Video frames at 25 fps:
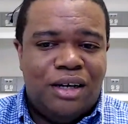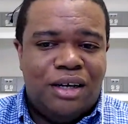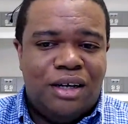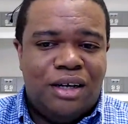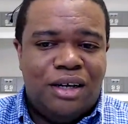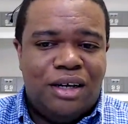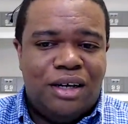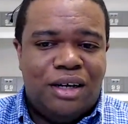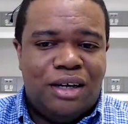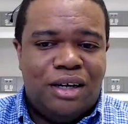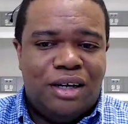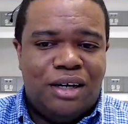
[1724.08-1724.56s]

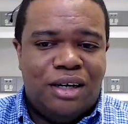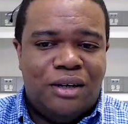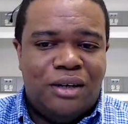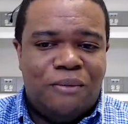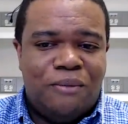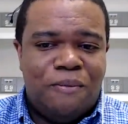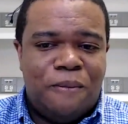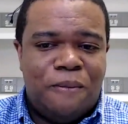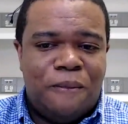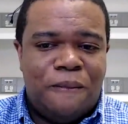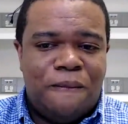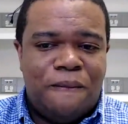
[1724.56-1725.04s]
uh,
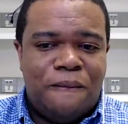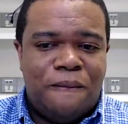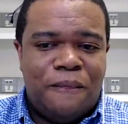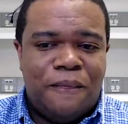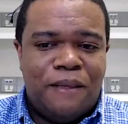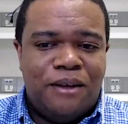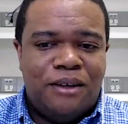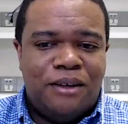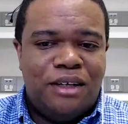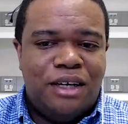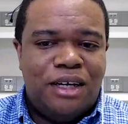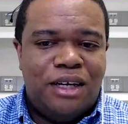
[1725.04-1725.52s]

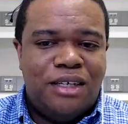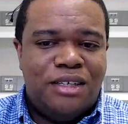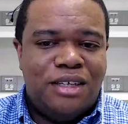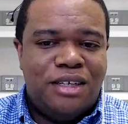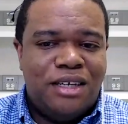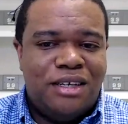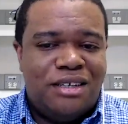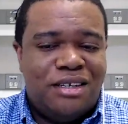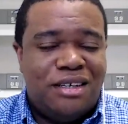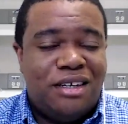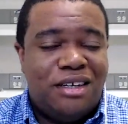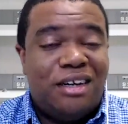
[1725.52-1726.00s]

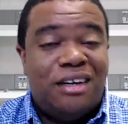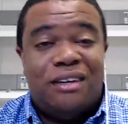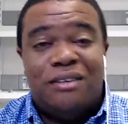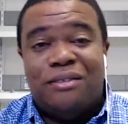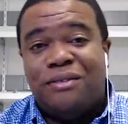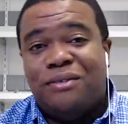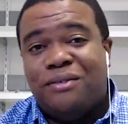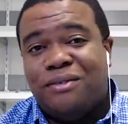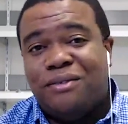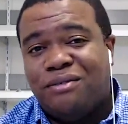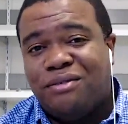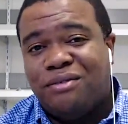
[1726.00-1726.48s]
it's
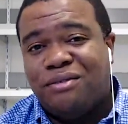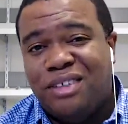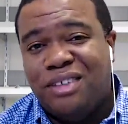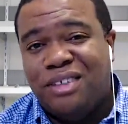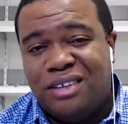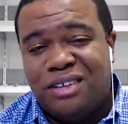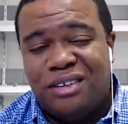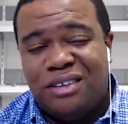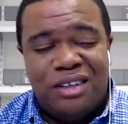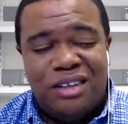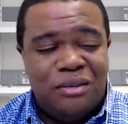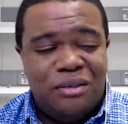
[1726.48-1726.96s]
tough, it
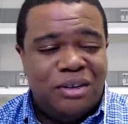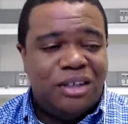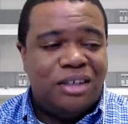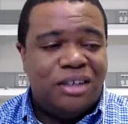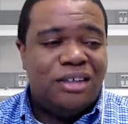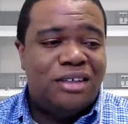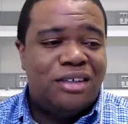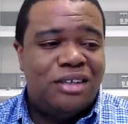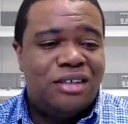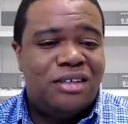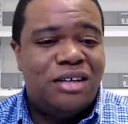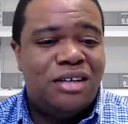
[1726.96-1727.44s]
really
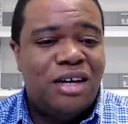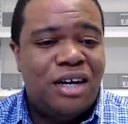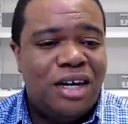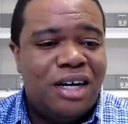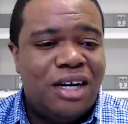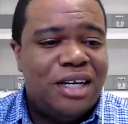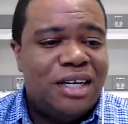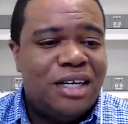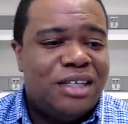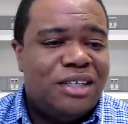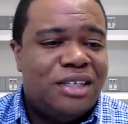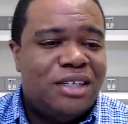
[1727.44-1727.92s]
is.
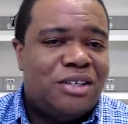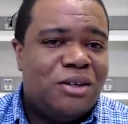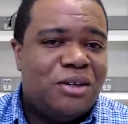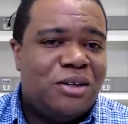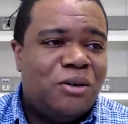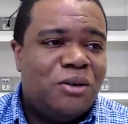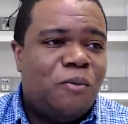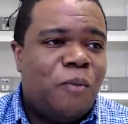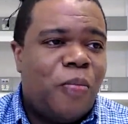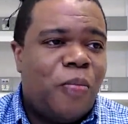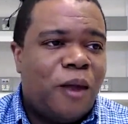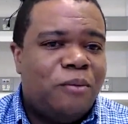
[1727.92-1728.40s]

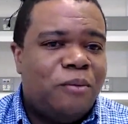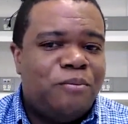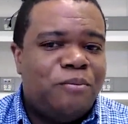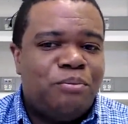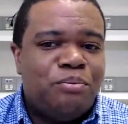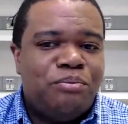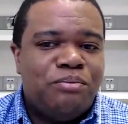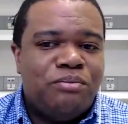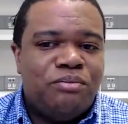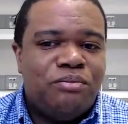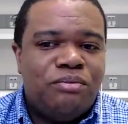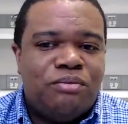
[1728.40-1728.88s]
So
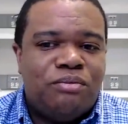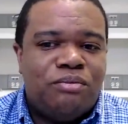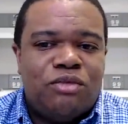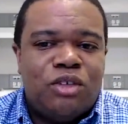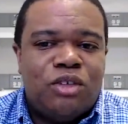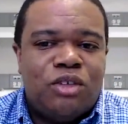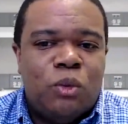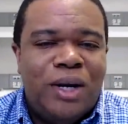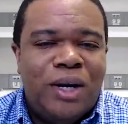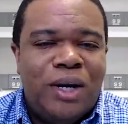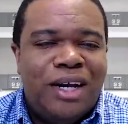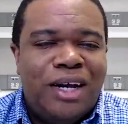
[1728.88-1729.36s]

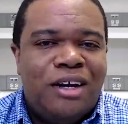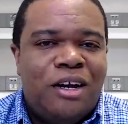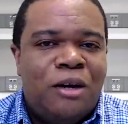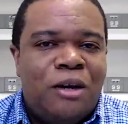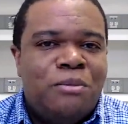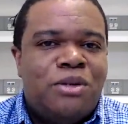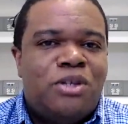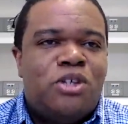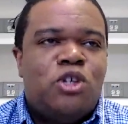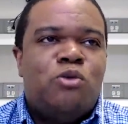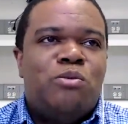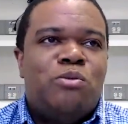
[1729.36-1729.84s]
when it
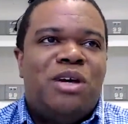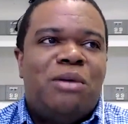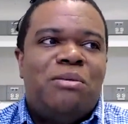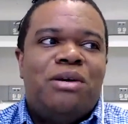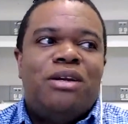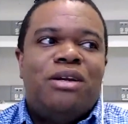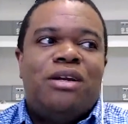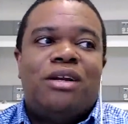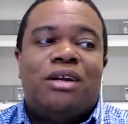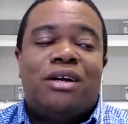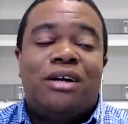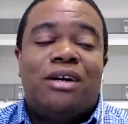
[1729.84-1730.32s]
comes to maybe
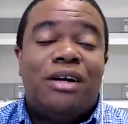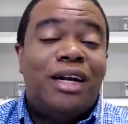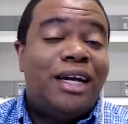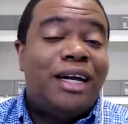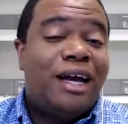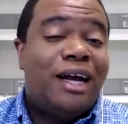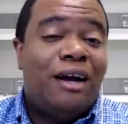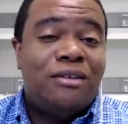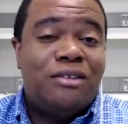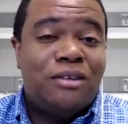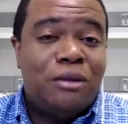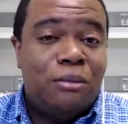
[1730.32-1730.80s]
learning
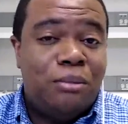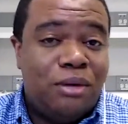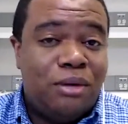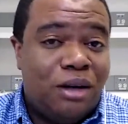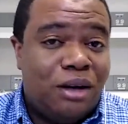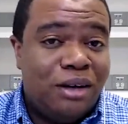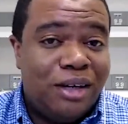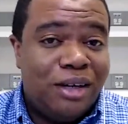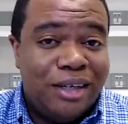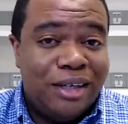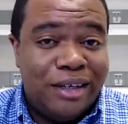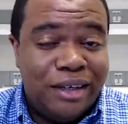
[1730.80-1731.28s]
how to
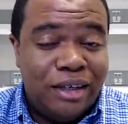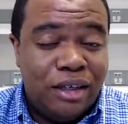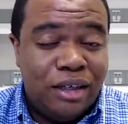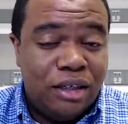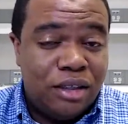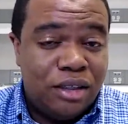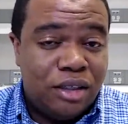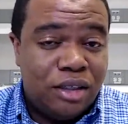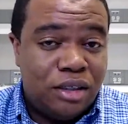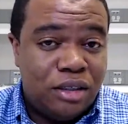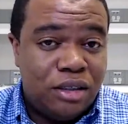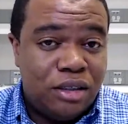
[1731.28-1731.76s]
blog in
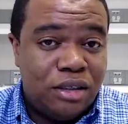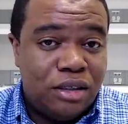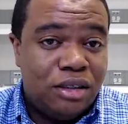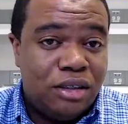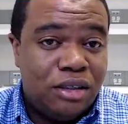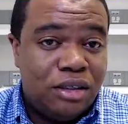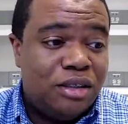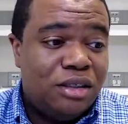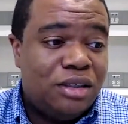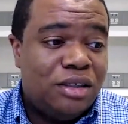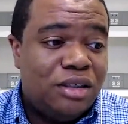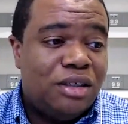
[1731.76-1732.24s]
English,
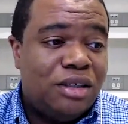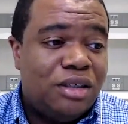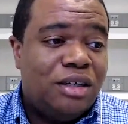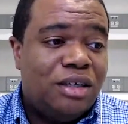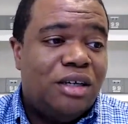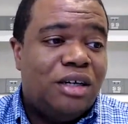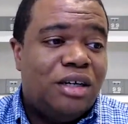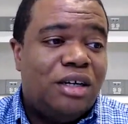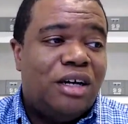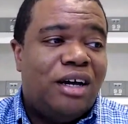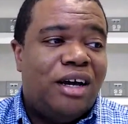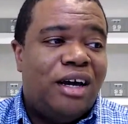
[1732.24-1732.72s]

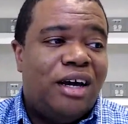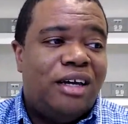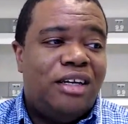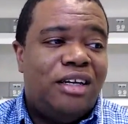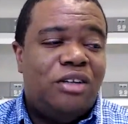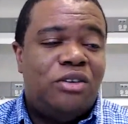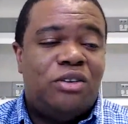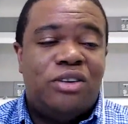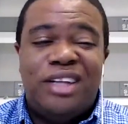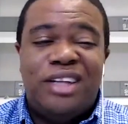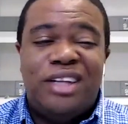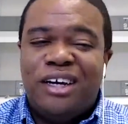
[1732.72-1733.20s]
and you
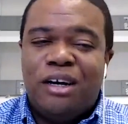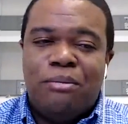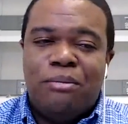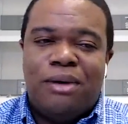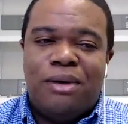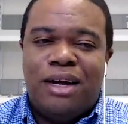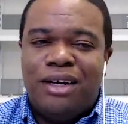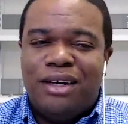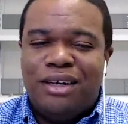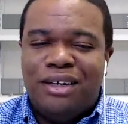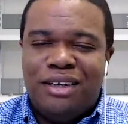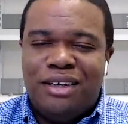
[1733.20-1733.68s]
think
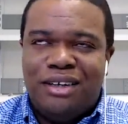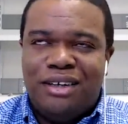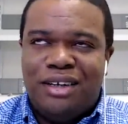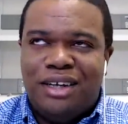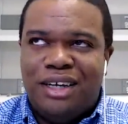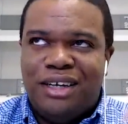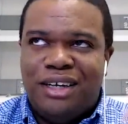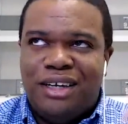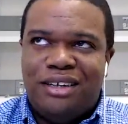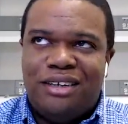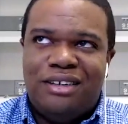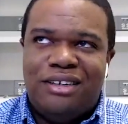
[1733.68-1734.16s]
about it
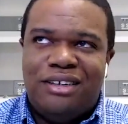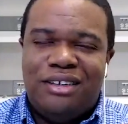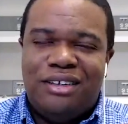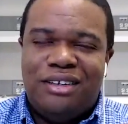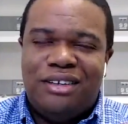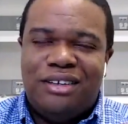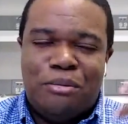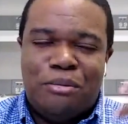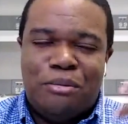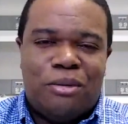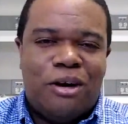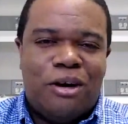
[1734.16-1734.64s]
in
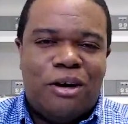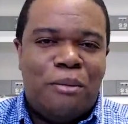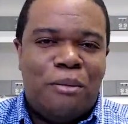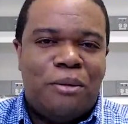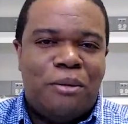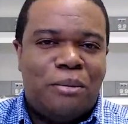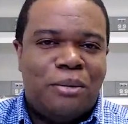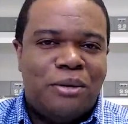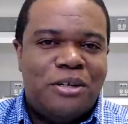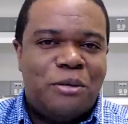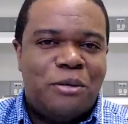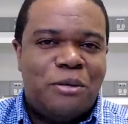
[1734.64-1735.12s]
the proper
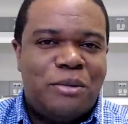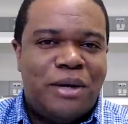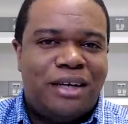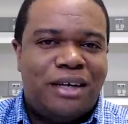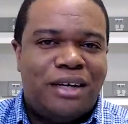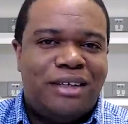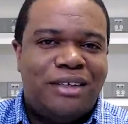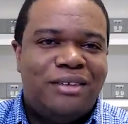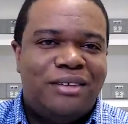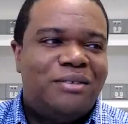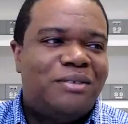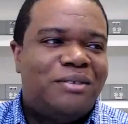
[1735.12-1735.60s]

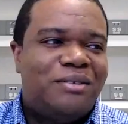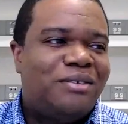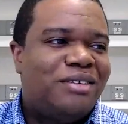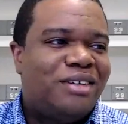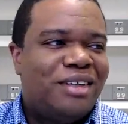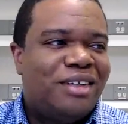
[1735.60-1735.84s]
perspective,